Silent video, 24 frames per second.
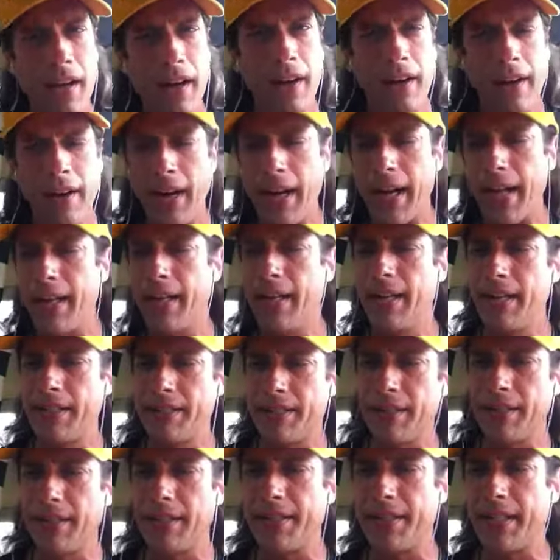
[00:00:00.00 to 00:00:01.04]
All right,
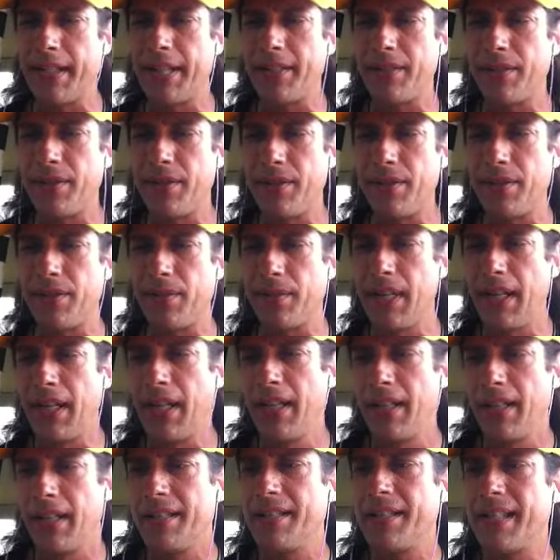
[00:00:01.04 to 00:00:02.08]
so let's get to,
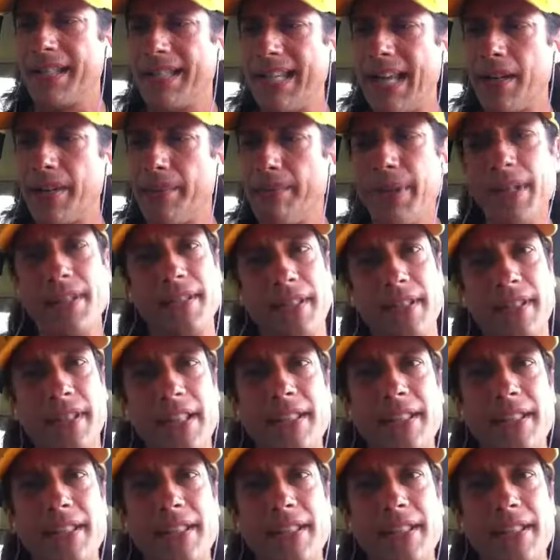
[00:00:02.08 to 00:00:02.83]
let's get down to business.